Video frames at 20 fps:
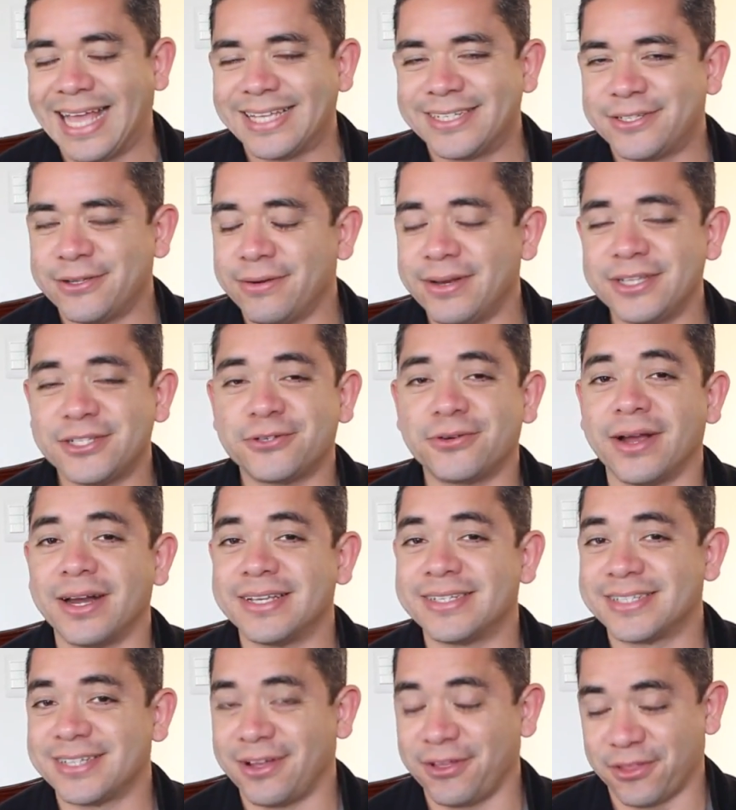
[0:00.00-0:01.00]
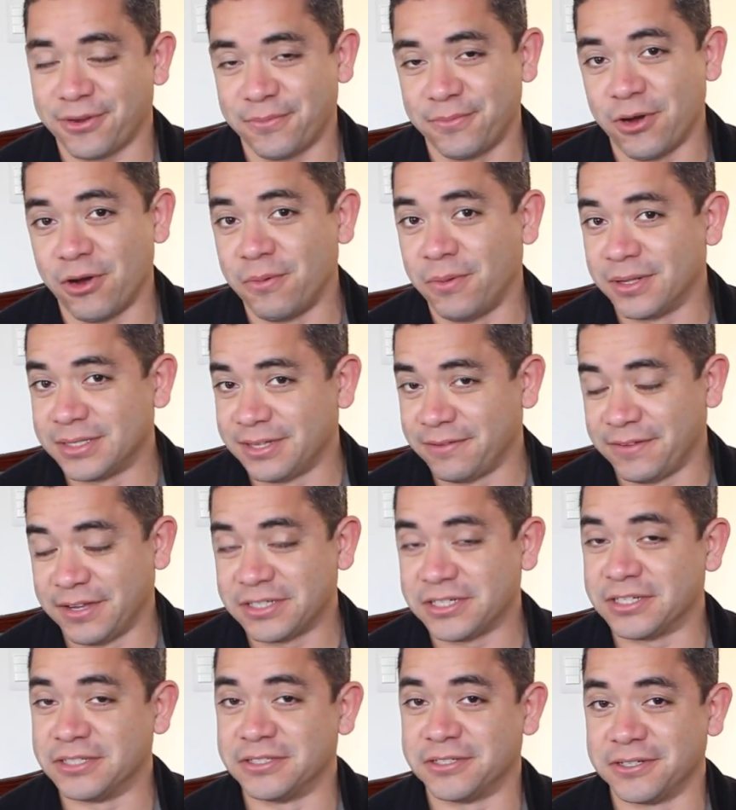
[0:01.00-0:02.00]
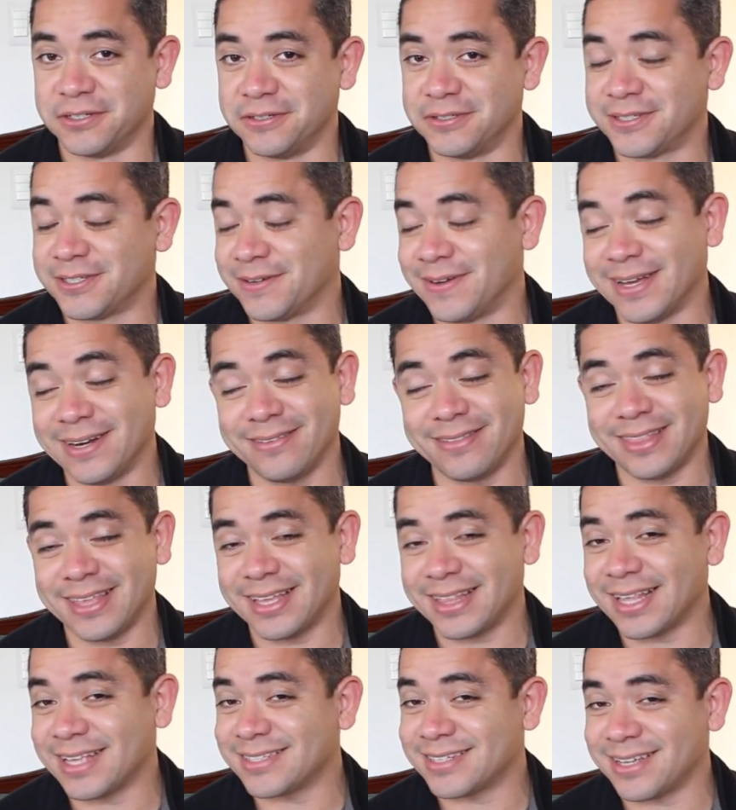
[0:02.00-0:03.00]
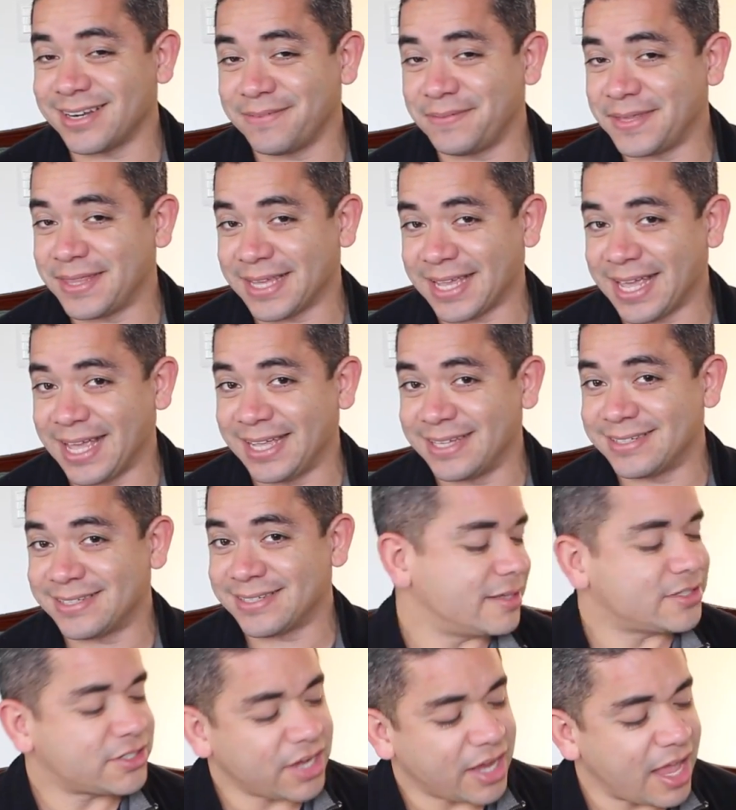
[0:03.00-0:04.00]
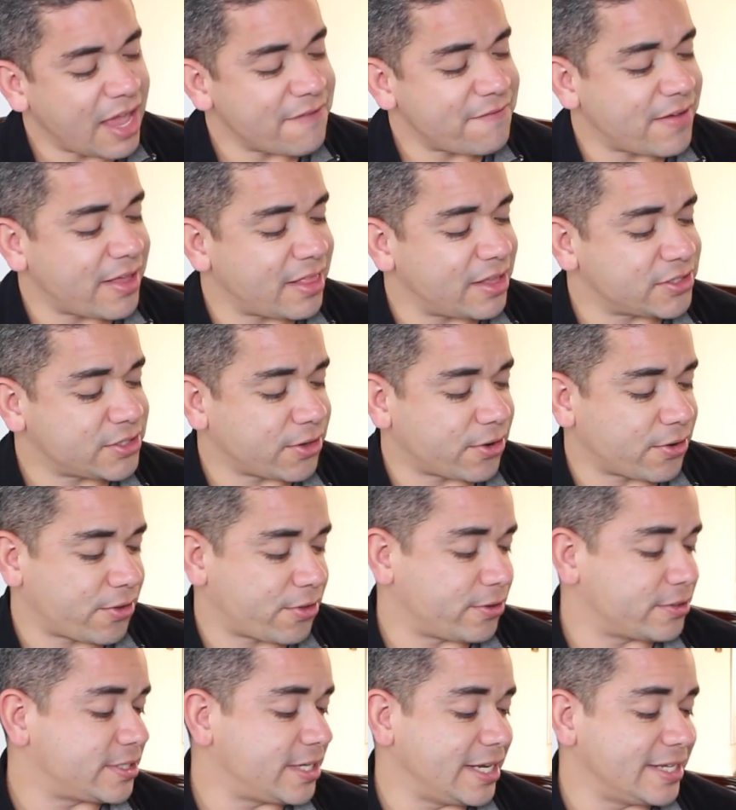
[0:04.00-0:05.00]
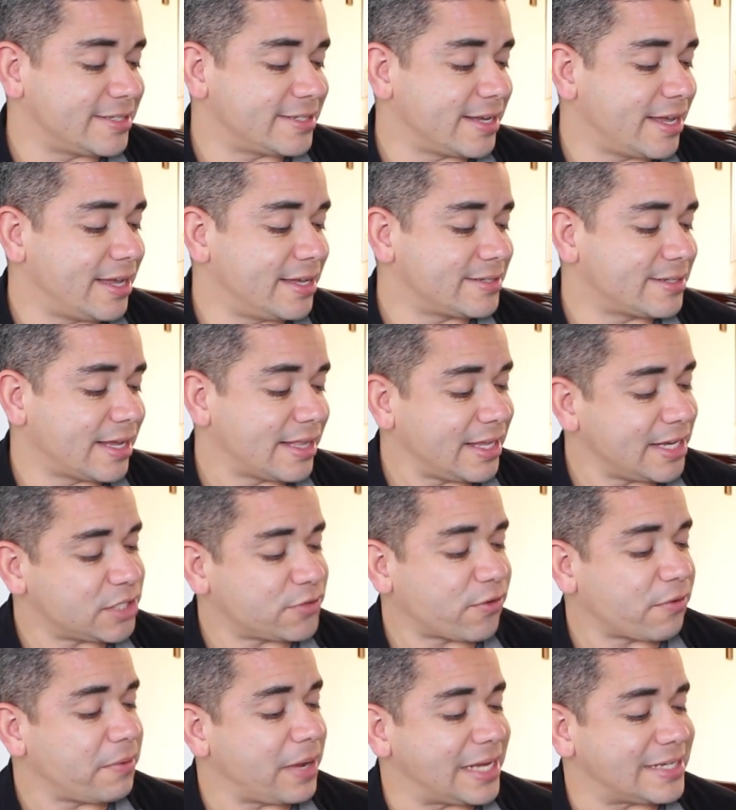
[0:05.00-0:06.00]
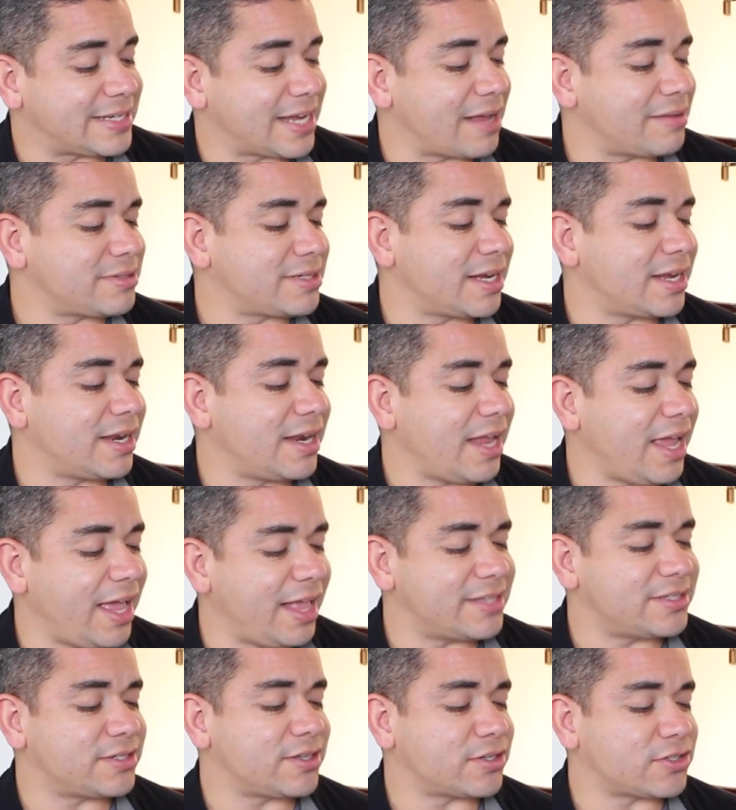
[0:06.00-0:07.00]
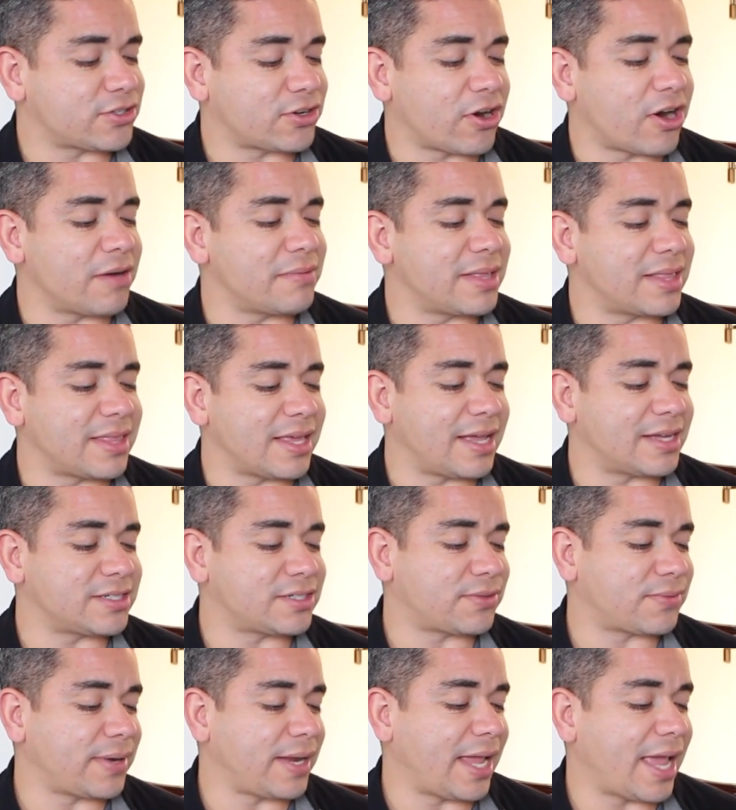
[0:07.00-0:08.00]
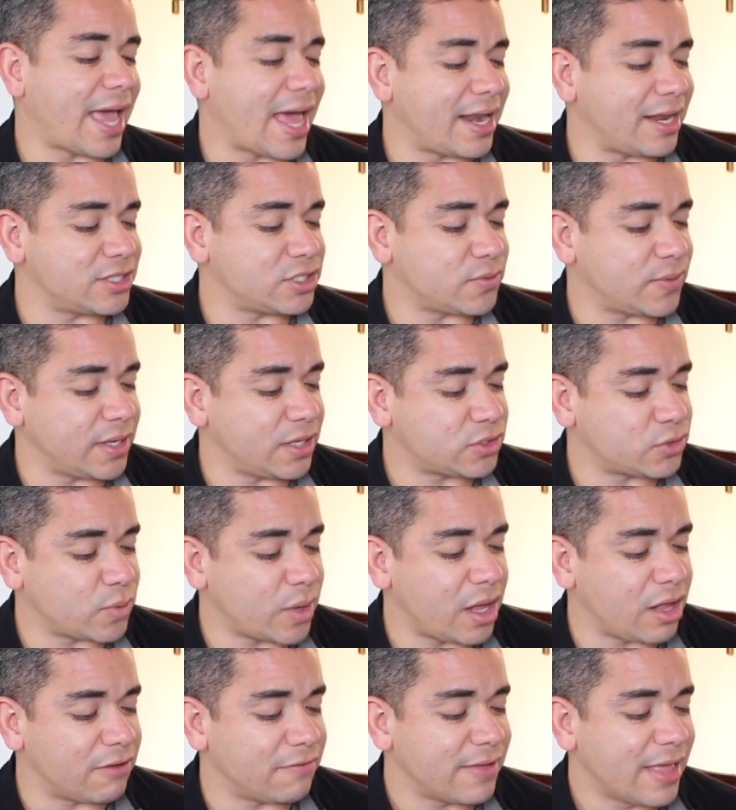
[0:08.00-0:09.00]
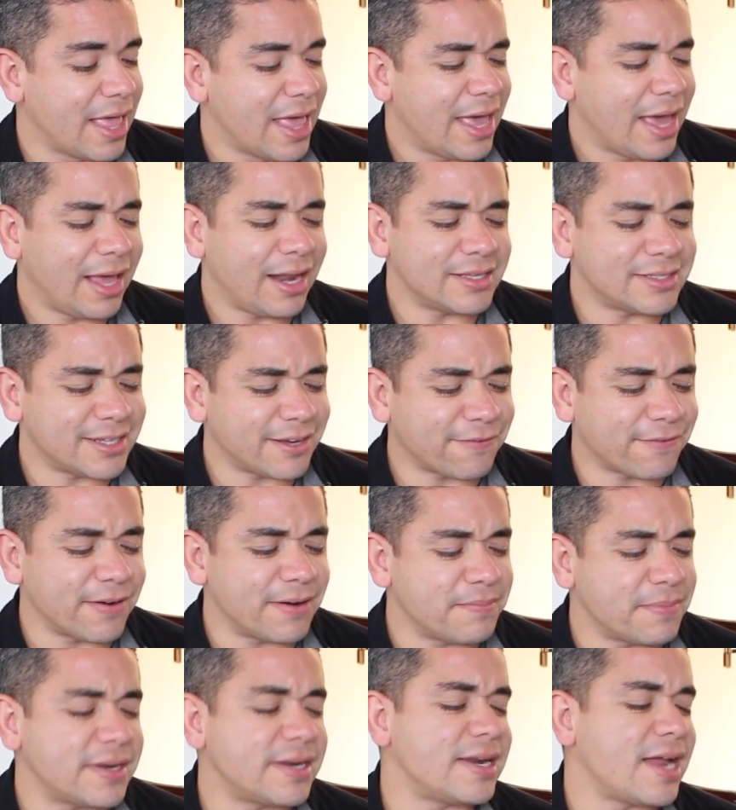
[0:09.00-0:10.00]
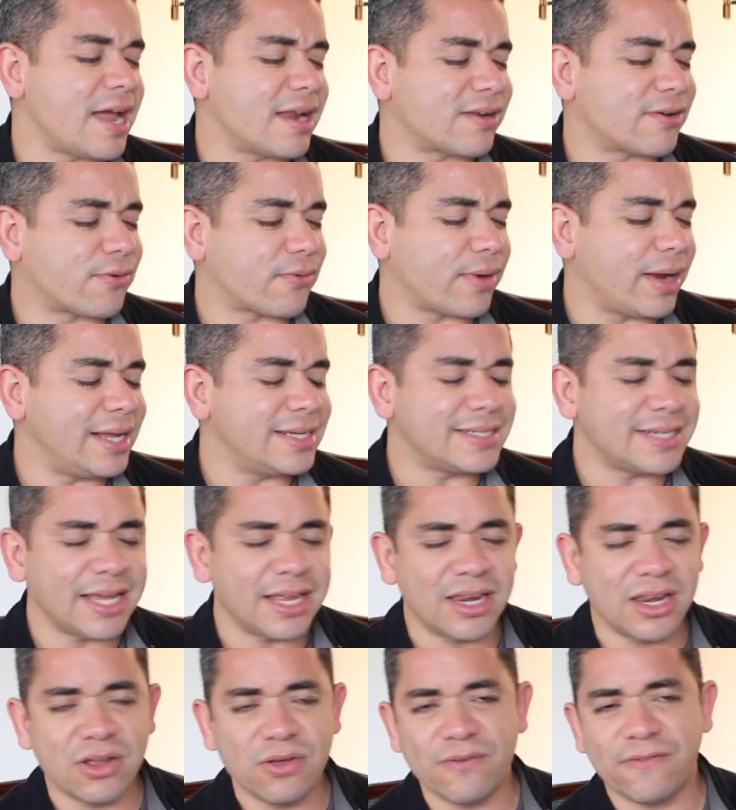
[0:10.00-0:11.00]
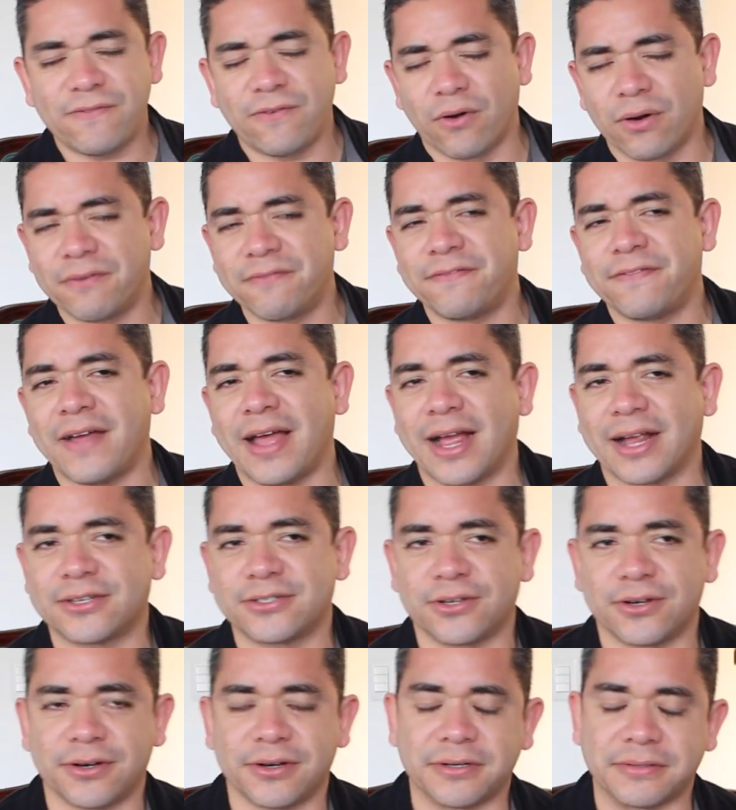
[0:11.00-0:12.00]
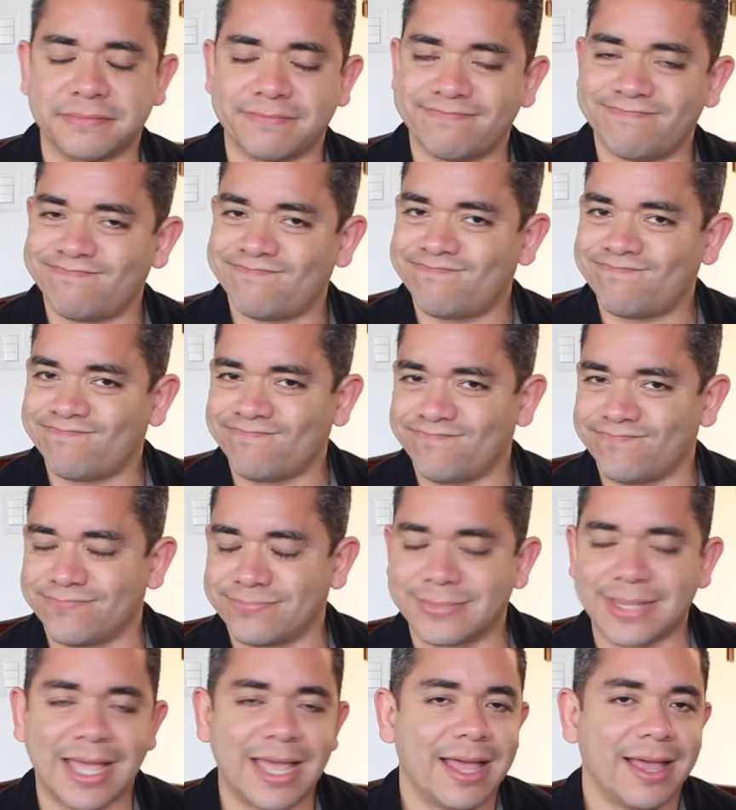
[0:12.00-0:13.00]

Sony's trying to sell their mobile division, dude, so I don't think that's going to be the case. J A. Vela's R thirteen says, "At least for me, Samsung needs the charm that the S three had in twenty twelve, and a different but not crazy new form factor." Hmm.